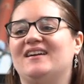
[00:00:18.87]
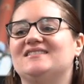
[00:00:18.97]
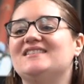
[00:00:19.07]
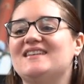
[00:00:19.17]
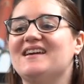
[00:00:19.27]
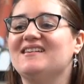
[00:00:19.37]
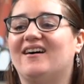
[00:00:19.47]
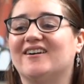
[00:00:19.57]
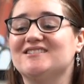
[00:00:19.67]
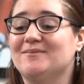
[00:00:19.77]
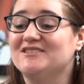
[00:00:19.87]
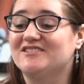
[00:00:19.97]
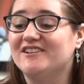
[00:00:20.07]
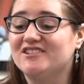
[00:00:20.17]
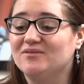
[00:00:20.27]
Today our
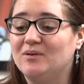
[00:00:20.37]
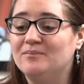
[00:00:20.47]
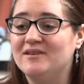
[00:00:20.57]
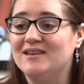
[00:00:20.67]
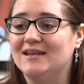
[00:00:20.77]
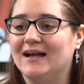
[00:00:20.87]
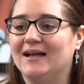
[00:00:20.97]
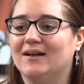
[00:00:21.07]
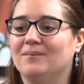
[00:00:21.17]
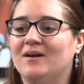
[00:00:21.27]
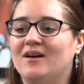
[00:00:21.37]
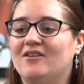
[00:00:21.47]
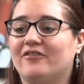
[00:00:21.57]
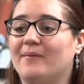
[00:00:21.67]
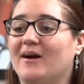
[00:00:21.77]
demonstration will be
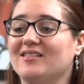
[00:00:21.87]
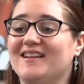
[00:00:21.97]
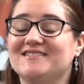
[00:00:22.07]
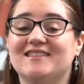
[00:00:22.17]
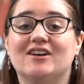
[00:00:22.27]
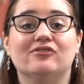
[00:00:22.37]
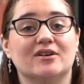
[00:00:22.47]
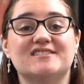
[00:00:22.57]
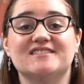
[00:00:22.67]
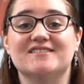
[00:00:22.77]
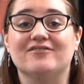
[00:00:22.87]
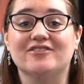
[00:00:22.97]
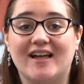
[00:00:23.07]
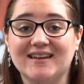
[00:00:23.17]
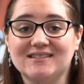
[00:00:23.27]
from our lesson, The Forces of
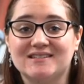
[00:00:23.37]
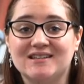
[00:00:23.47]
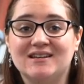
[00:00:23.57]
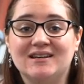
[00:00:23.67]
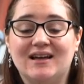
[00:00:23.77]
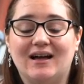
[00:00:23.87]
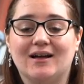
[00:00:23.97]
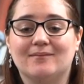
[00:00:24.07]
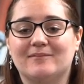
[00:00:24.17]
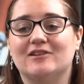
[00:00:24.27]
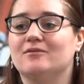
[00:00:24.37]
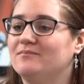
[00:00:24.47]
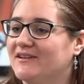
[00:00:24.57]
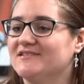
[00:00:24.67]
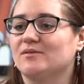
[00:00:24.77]
Flight,
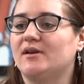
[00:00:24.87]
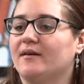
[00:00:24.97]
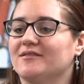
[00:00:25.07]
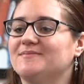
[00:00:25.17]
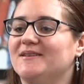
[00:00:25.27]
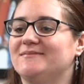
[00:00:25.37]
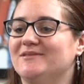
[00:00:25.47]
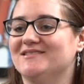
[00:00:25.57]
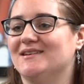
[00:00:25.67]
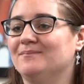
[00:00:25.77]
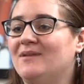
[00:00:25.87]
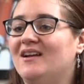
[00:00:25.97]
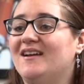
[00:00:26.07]
because we're an aerospace museum.